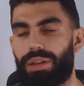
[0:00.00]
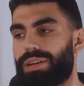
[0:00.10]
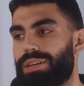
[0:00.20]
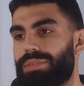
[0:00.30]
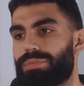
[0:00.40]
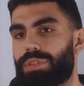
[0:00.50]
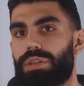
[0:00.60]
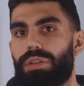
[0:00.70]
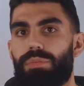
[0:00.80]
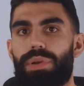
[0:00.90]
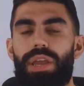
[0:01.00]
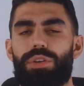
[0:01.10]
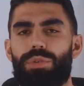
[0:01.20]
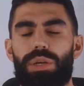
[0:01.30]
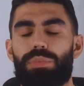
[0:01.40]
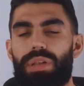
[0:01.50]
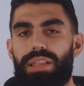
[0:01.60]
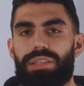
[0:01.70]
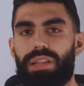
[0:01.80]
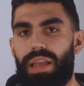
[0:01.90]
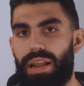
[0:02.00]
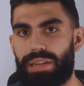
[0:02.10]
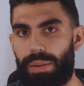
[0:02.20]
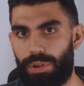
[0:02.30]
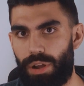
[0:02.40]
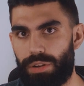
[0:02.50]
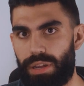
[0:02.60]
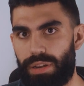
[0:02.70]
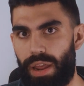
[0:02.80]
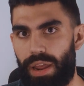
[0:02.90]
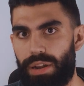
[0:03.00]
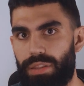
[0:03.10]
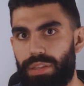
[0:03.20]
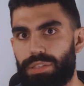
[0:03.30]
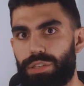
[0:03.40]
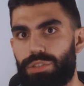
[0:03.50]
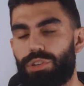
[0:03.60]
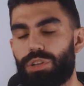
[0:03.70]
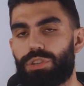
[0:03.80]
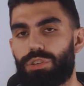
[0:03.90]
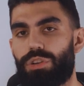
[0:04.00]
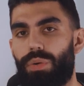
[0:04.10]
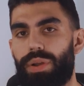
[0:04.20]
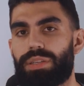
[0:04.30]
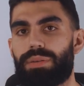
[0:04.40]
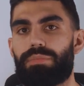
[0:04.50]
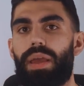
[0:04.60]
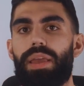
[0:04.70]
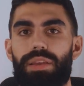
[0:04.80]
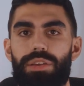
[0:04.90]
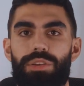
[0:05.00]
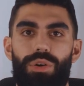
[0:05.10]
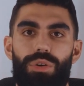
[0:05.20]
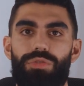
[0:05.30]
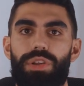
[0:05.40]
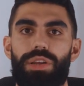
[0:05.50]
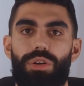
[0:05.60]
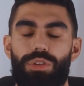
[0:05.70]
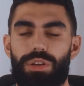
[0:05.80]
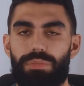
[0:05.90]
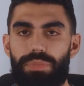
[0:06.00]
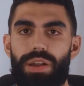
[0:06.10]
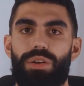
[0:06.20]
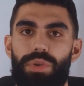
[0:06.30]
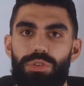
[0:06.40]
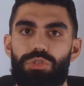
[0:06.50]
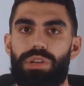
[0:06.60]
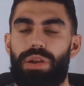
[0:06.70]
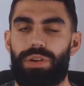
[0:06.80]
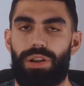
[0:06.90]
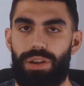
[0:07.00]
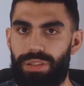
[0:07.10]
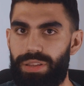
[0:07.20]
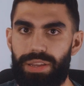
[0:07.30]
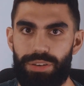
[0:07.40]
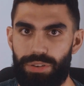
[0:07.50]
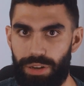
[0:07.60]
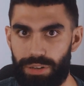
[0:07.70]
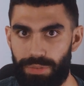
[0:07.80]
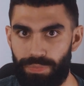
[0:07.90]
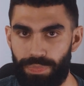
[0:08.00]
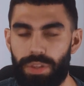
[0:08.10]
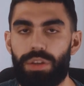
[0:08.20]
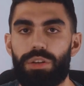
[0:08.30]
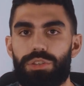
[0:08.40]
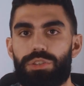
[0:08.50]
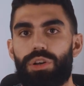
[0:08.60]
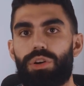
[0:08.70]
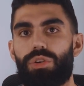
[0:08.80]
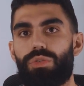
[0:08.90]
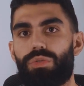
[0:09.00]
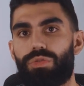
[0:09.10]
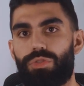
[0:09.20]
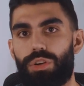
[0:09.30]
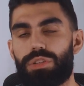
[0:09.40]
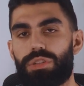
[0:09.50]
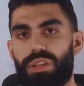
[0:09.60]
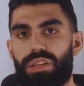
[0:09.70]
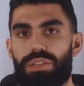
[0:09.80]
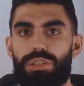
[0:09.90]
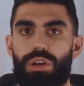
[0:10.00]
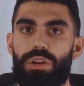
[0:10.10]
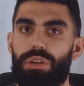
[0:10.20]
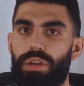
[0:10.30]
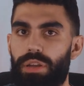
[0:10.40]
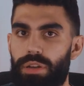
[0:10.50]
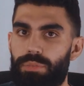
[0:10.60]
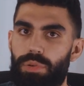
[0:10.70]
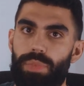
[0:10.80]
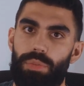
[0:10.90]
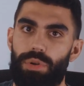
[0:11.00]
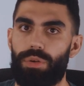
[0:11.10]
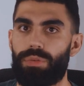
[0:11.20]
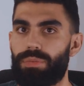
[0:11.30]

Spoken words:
But yeah, you can really apply this to like any type of content, and this is just going to make your video look better when you share it on the internet. So first, let's start in Premiere Pro.